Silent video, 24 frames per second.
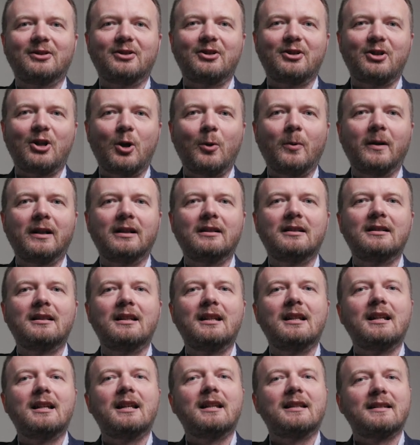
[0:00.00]
Joel
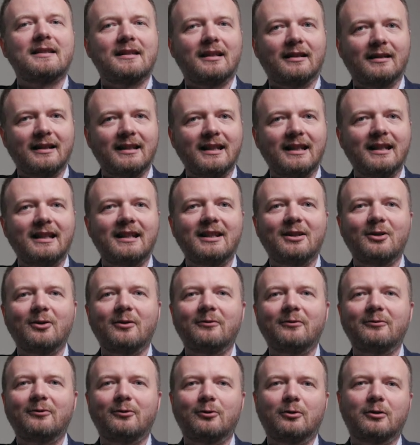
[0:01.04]

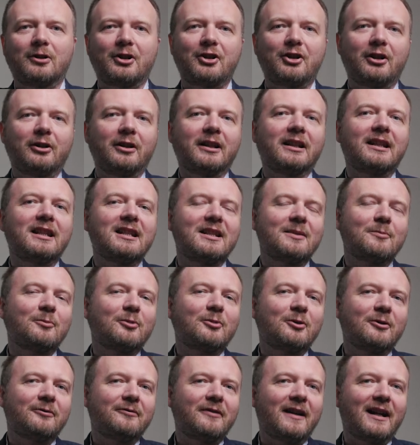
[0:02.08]
Selanikio for sharing his
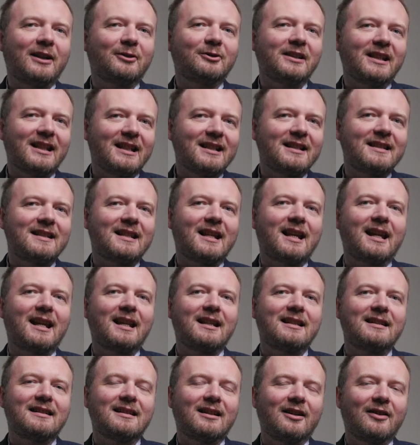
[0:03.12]
profound
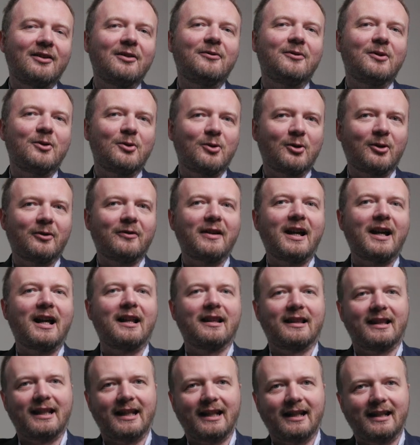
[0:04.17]
insights on the future of
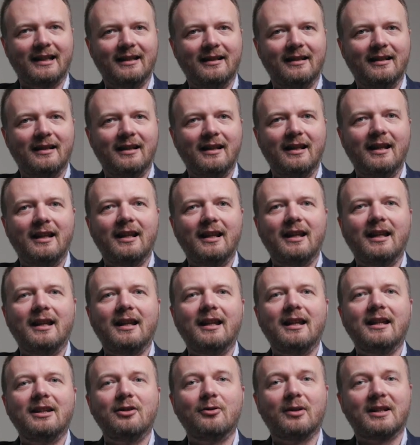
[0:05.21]
health tech.
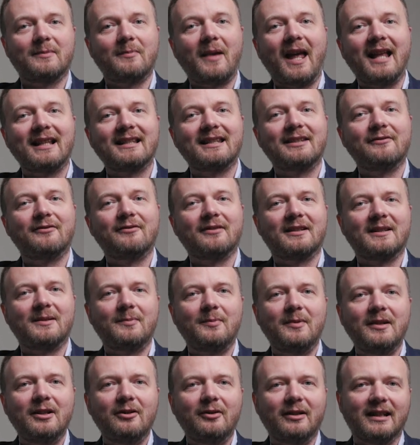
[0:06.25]
Your expansive
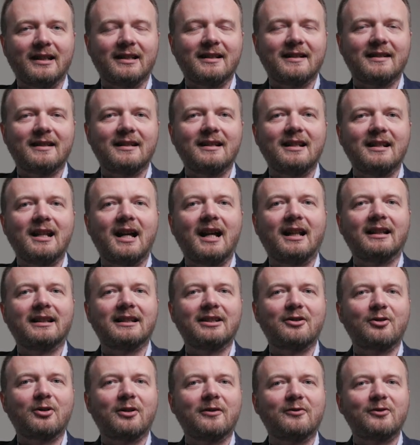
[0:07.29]
experience and
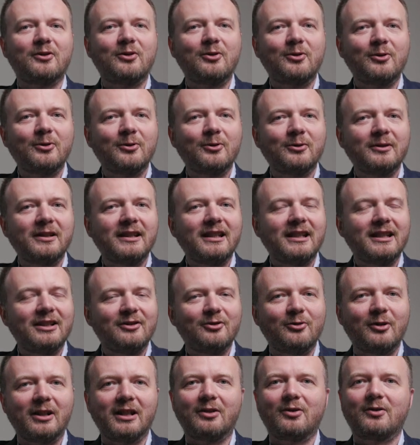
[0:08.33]
knowledge have truly
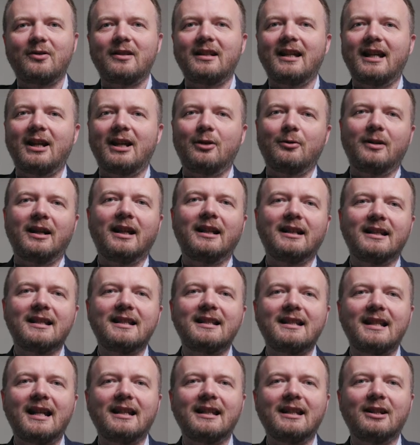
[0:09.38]
enriched our
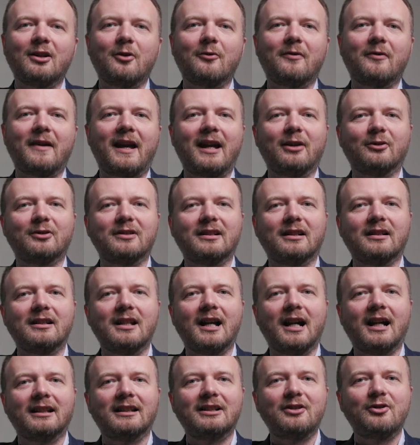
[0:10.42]
understanding of how
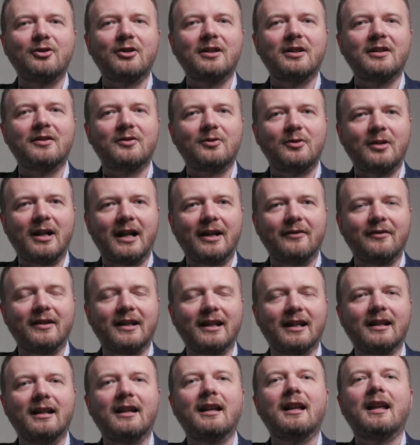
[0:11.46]
technology is
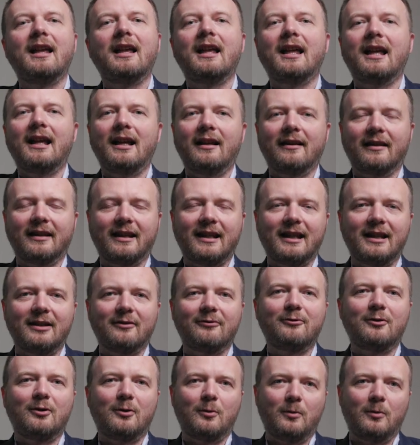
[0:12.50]
driving healthcare
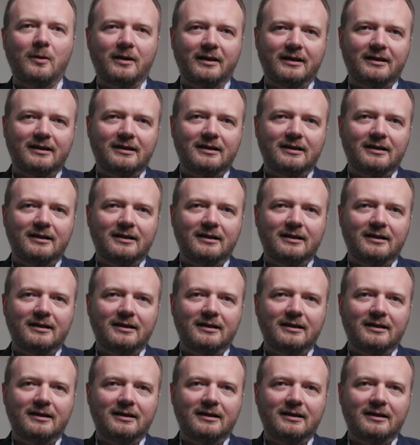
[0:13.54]
forward.